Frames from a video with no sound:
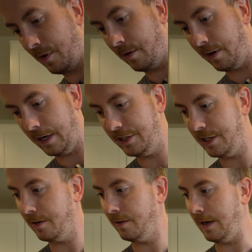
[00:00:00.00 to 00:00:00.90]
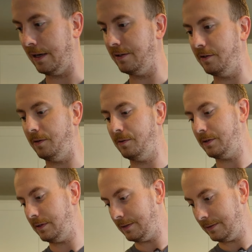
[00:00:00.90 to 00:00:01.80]
our jigger and do
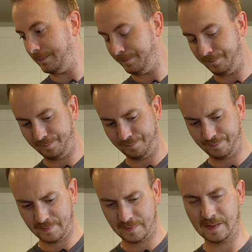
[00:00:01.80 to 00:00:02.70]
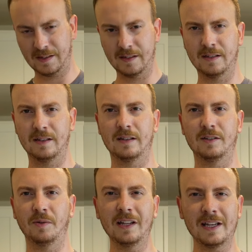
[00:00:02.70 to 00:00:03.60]

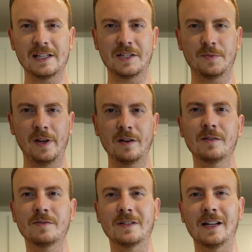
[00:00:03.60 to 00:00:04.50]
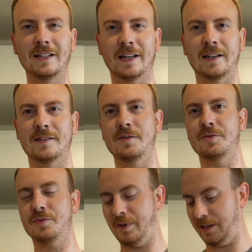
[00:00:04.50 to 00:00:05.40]
I like it sweeter or do I not like it so
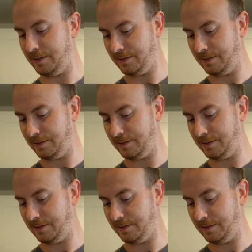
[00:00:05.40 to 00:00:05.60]
sweet?